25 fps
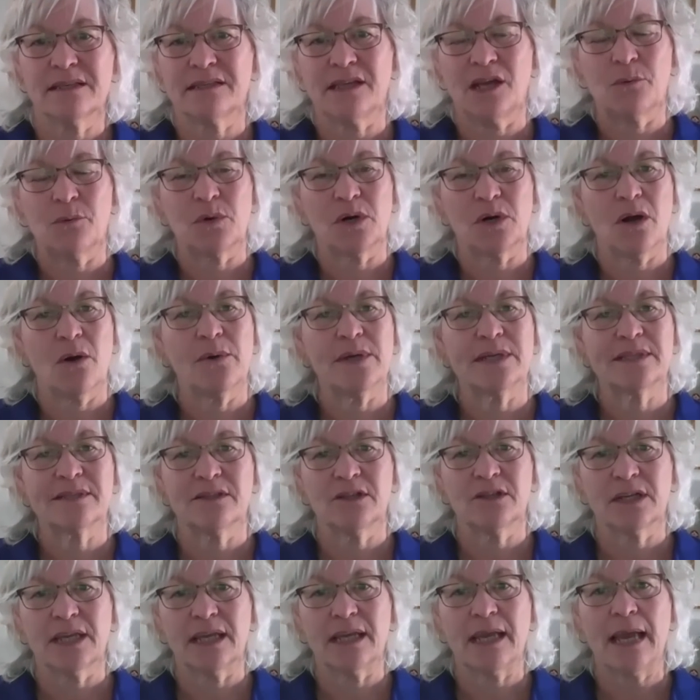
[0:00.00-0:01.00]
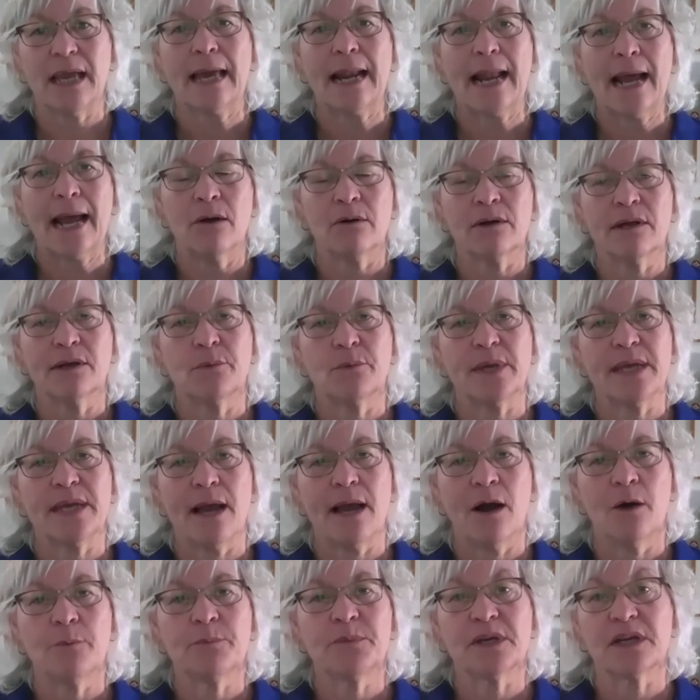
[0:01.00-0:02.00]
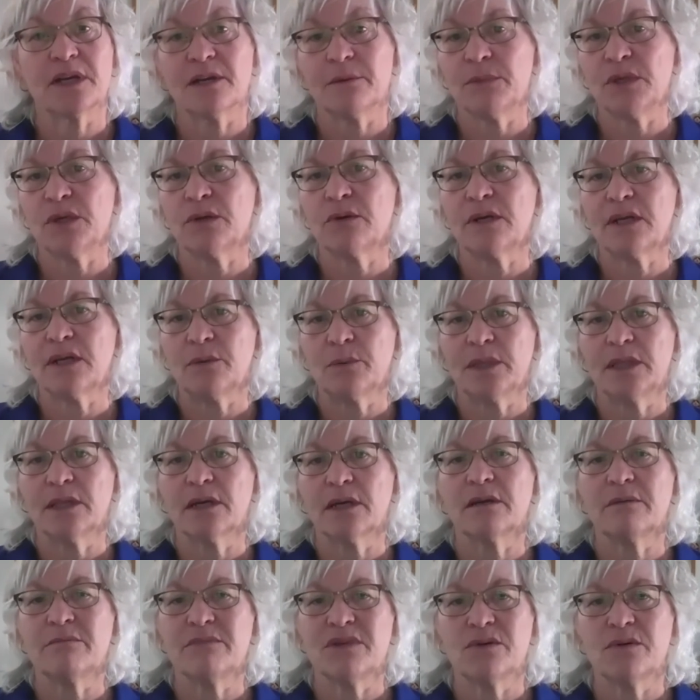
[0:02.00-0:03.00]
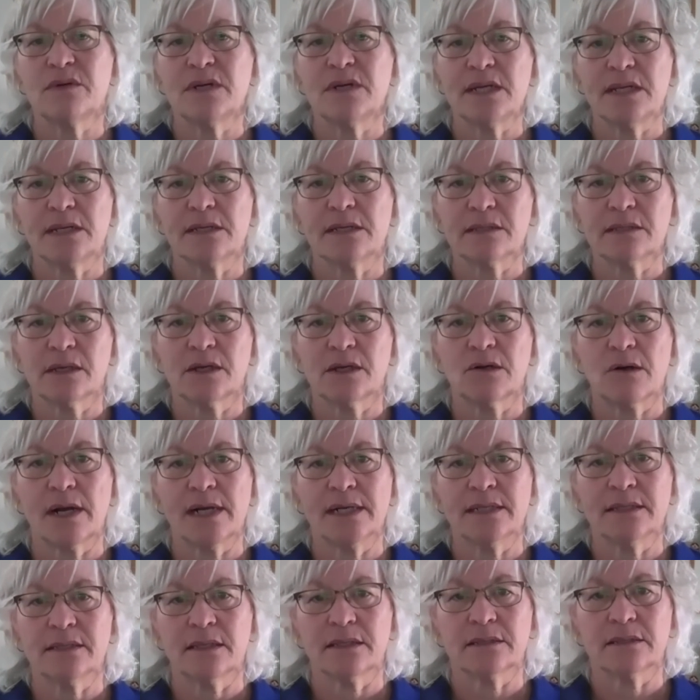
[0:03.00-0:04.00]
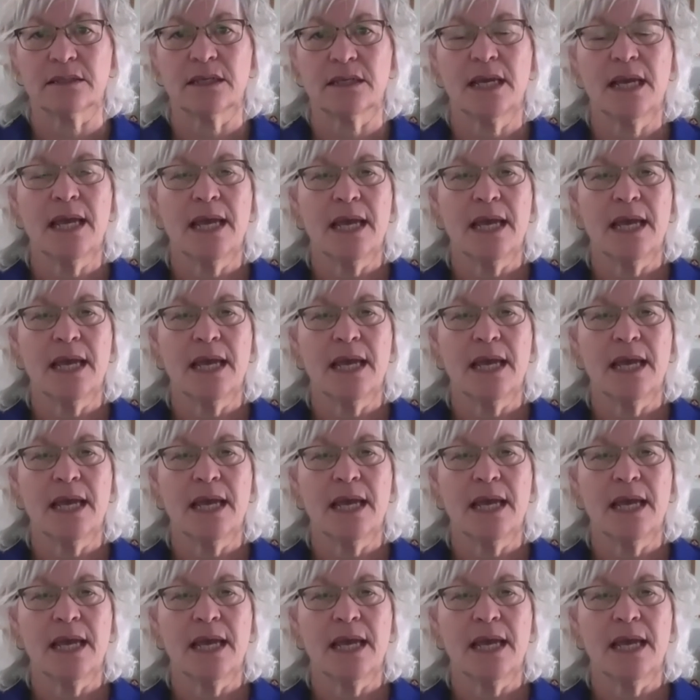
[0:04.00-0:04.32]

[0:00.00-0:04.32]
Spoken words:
and we're always looking at how can we help the community when the community is in crisis.